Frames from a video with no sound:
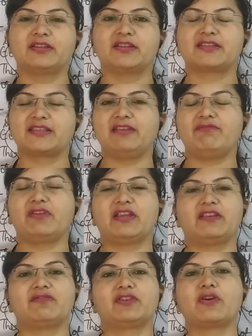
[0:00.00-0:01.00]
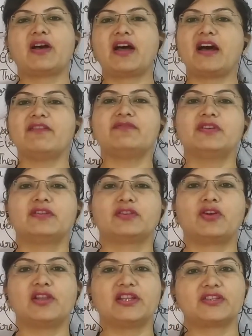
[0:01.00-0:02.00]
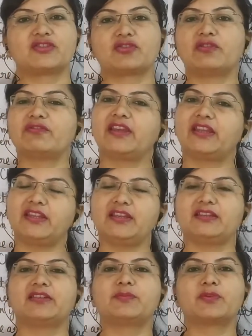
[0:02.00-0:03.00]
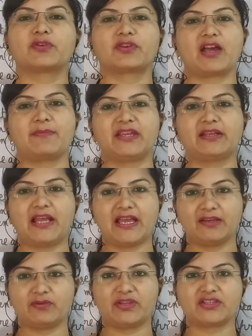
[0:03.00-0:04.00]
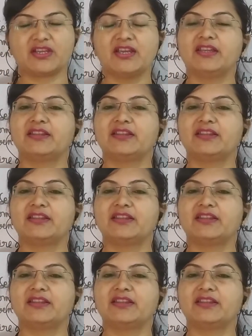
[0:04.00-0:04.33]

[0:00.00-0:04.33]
The same way, if you have knowledge of any other programming language,